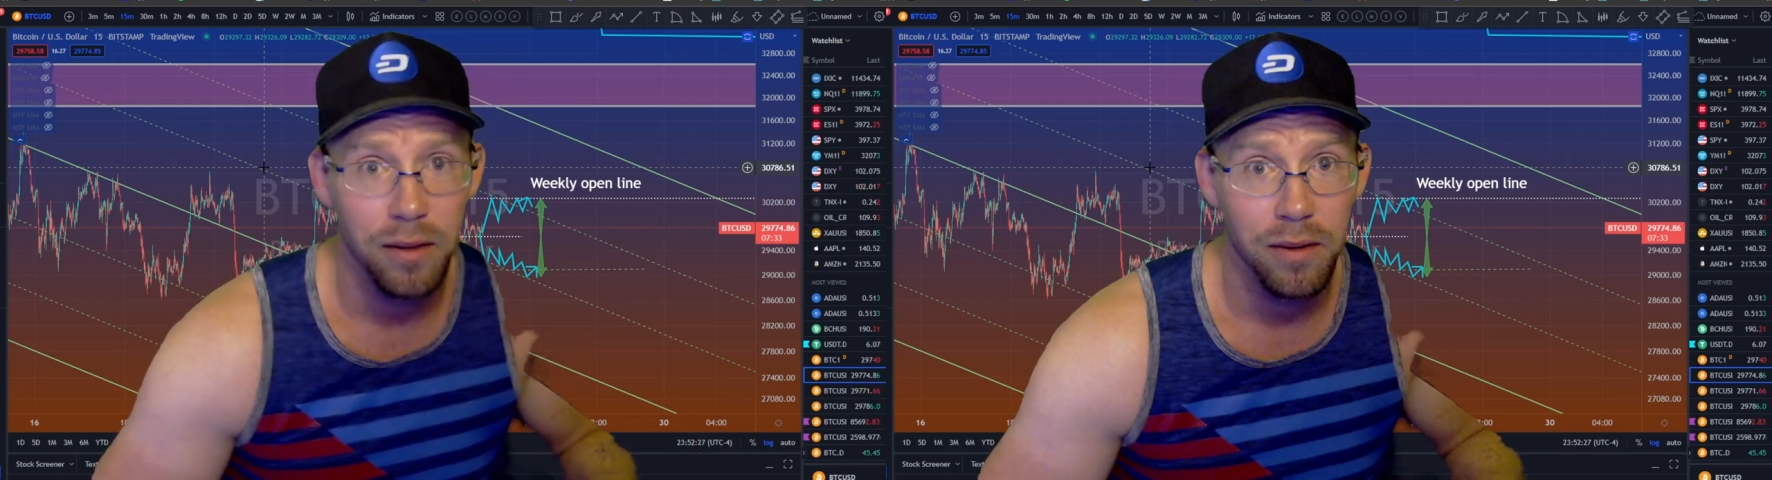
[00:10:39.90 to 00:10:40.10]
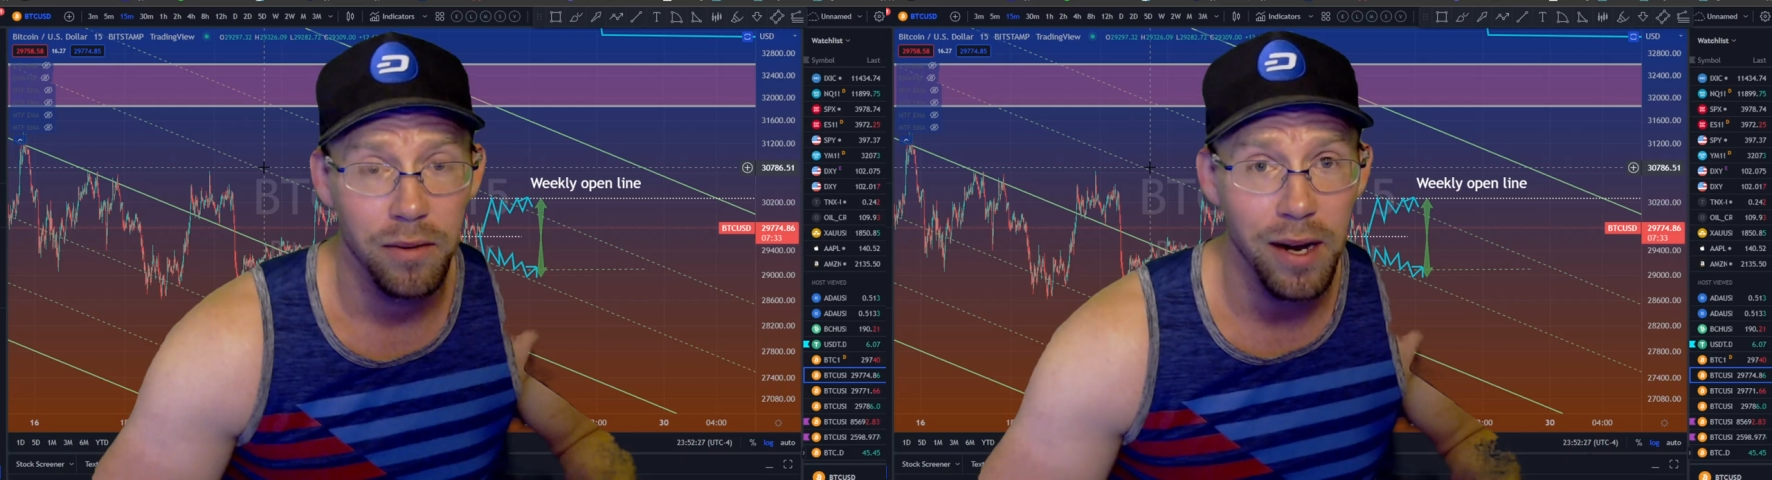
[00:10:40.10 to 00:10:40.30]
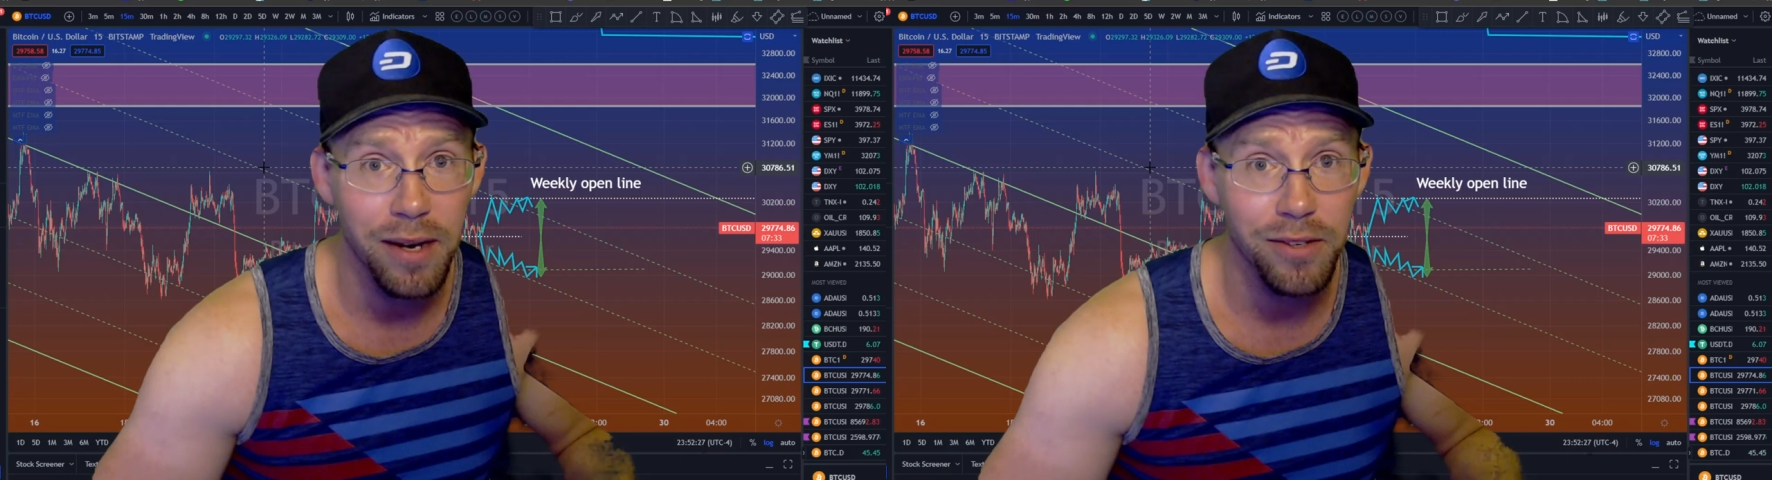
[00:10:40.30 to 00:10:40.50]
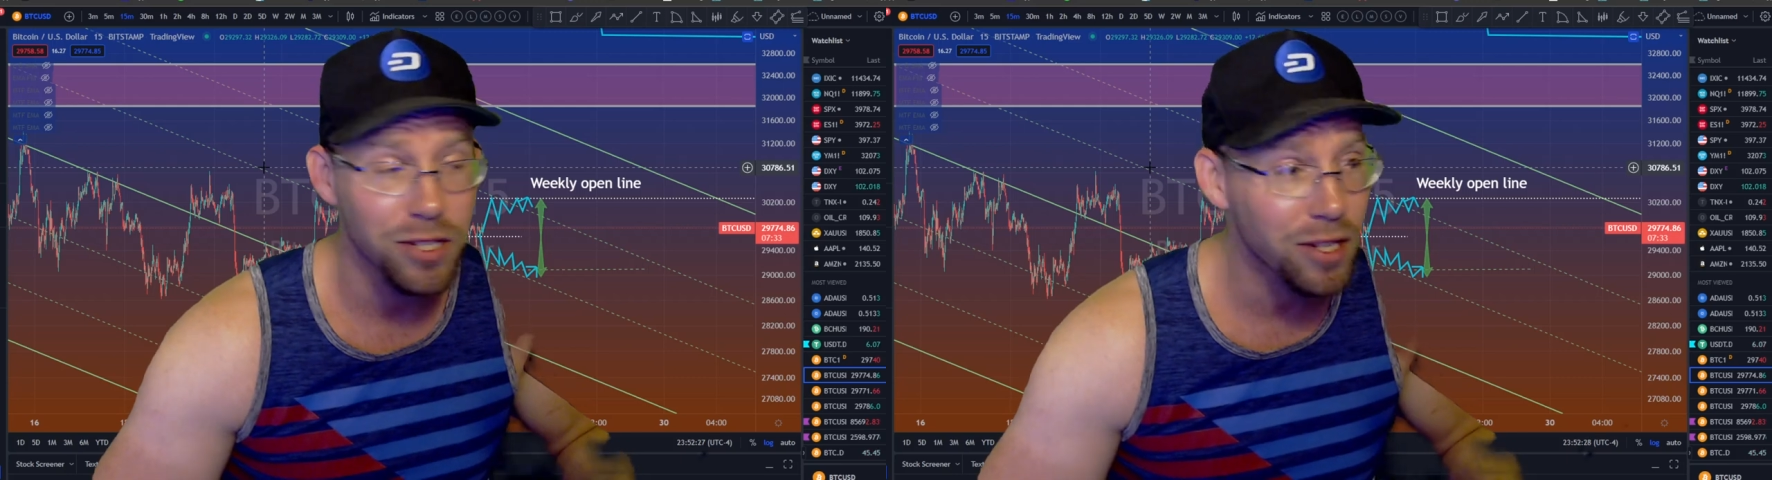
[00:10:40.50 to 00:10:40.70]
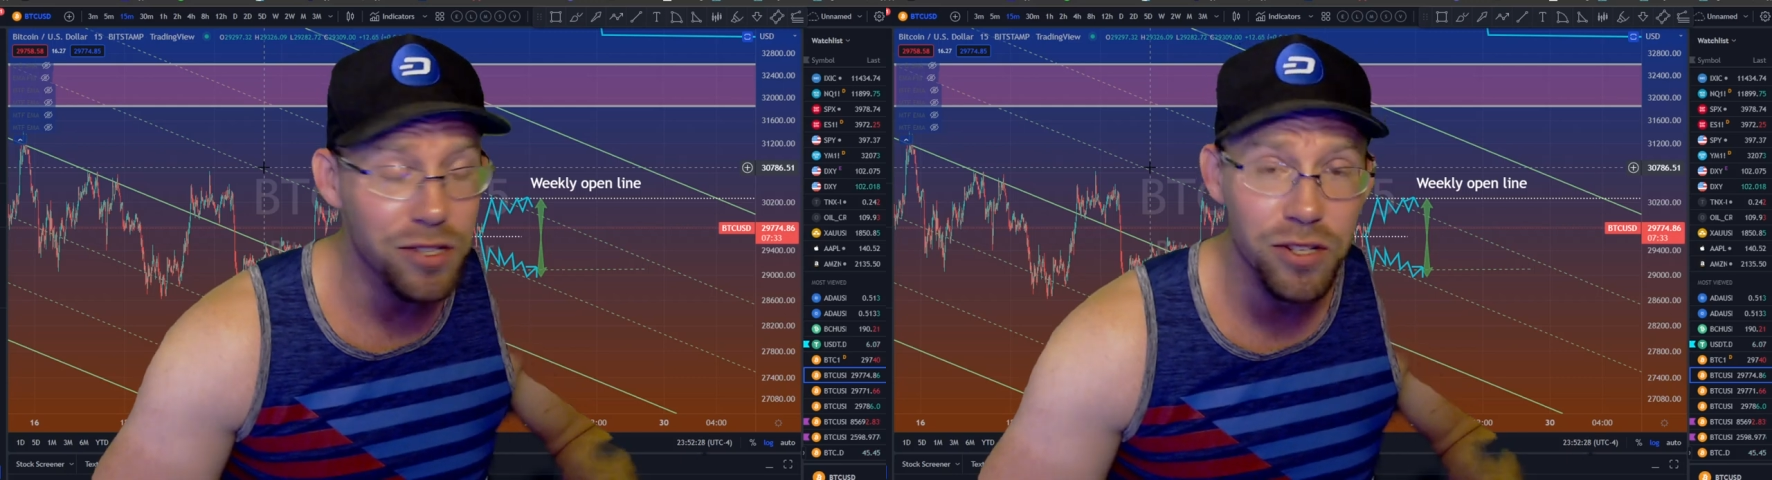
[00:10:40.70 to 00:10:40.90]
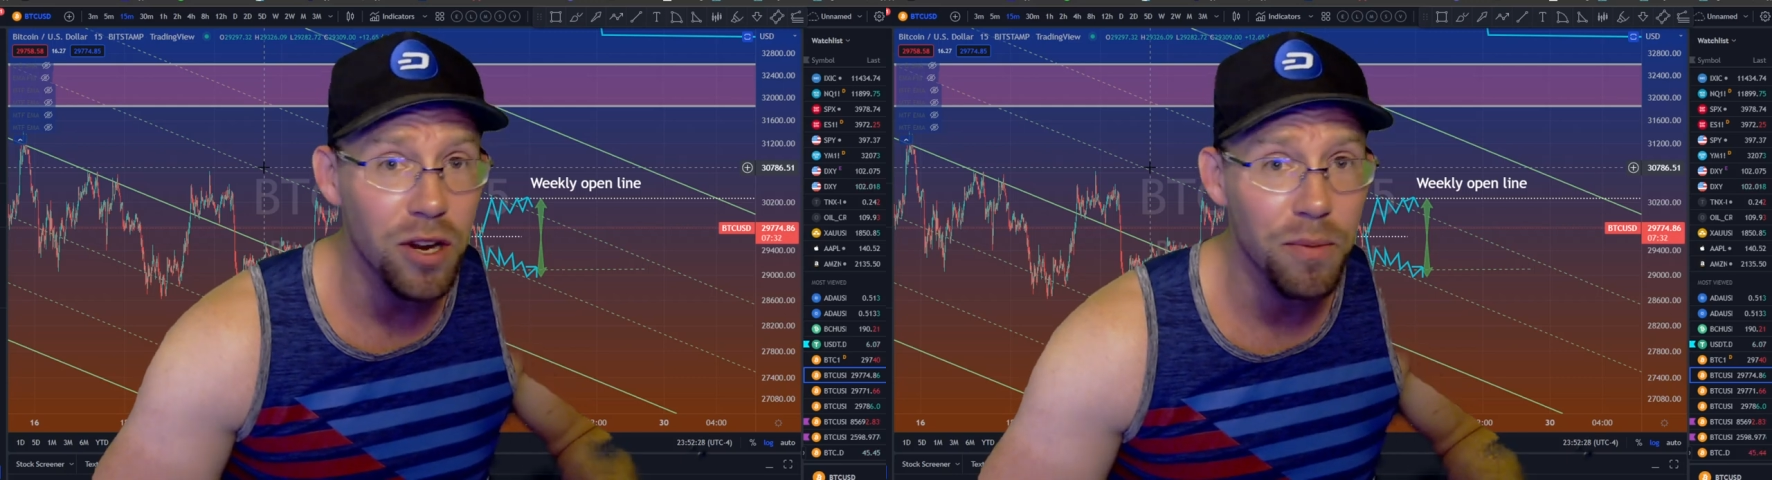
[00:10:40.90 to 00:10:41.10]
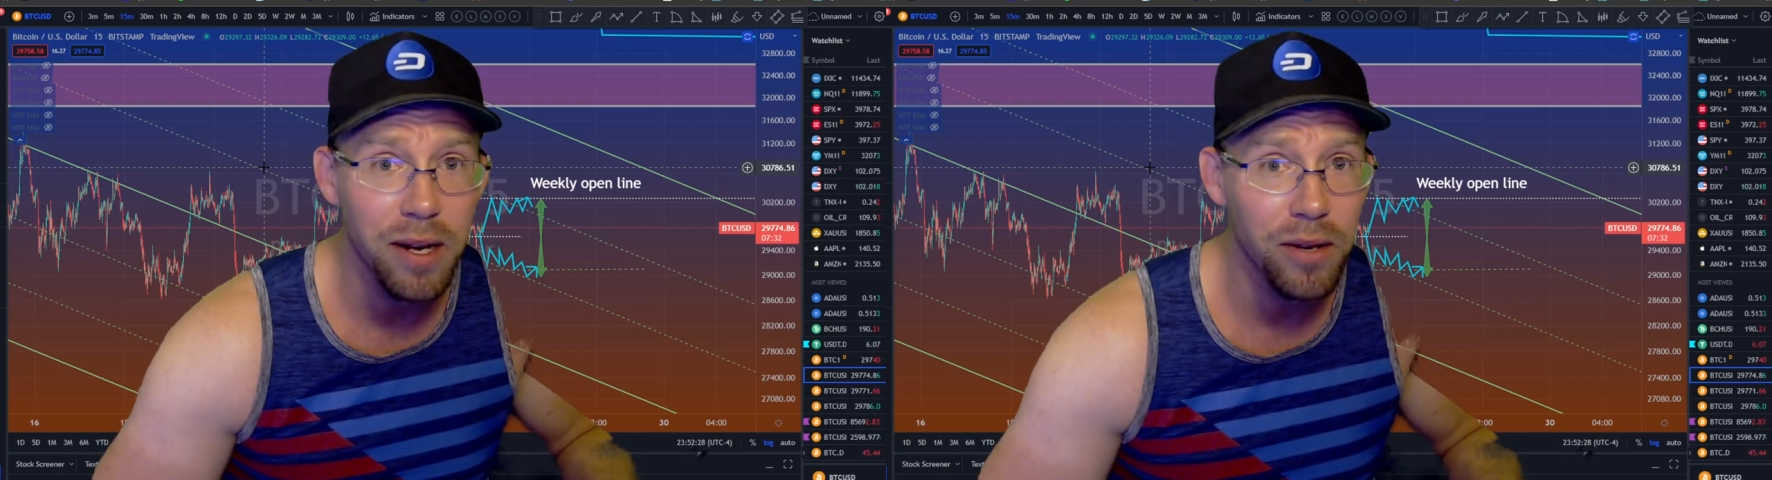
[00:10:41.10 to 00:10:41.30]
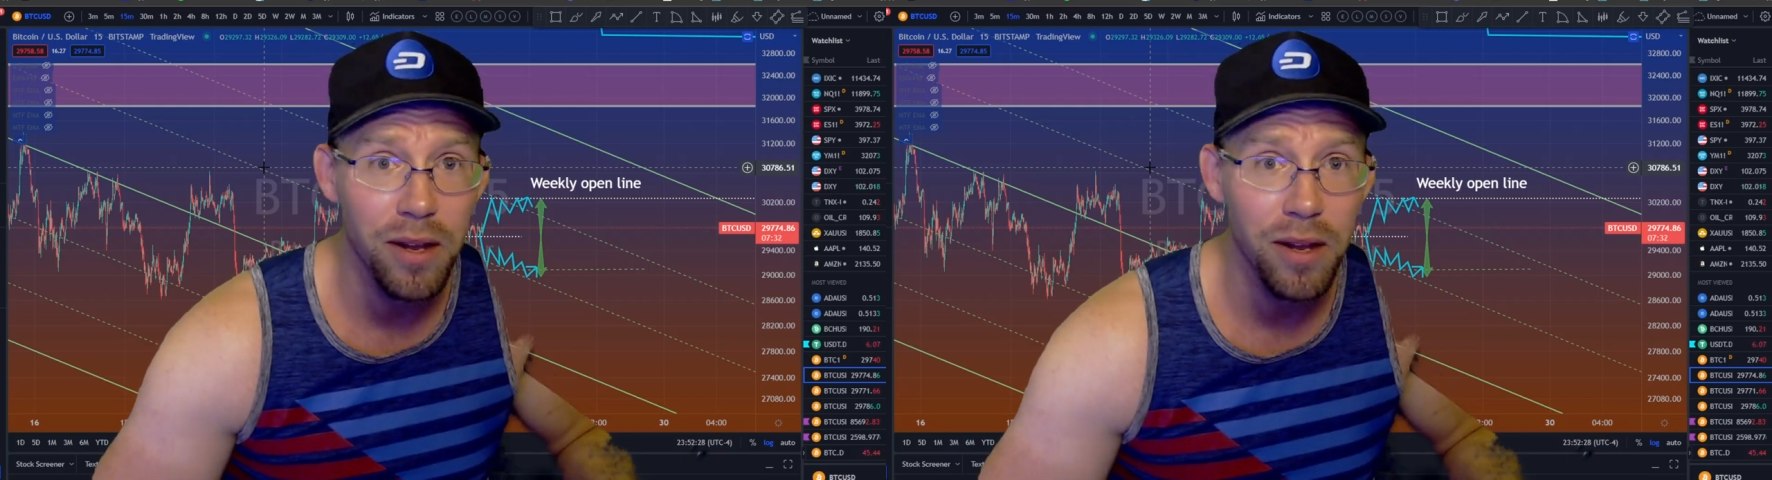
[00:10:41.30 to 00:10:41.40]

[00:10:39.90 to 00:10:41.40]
Right? Just because you saw money go